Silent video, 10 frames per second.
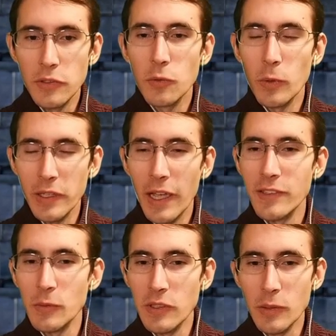This is one of the
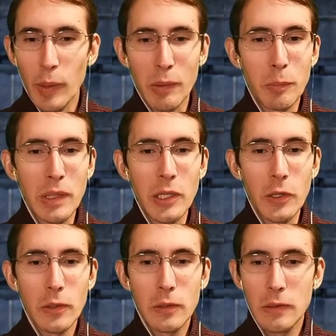guys that was hit by the
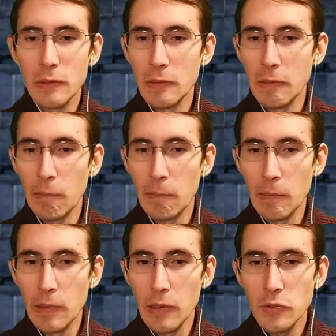
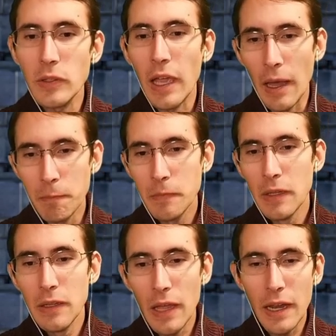meteor. So yeah,
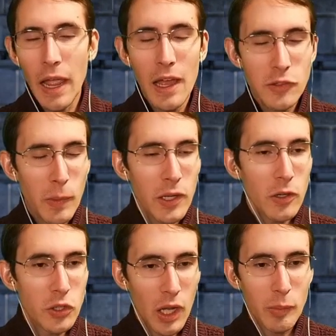that has
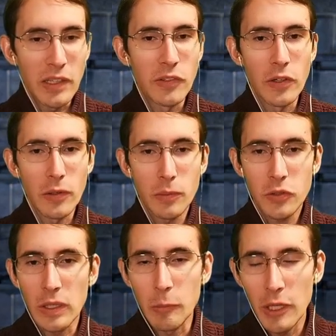made our job easier.
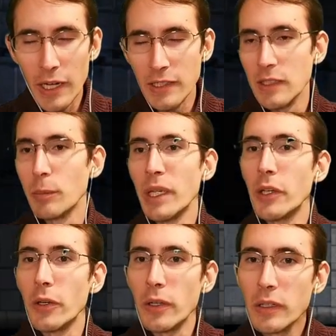So I'm glad I did
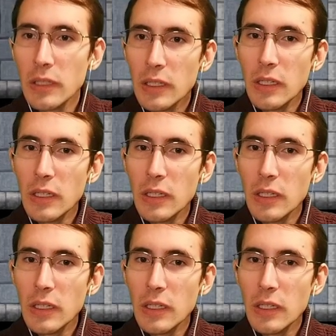meteor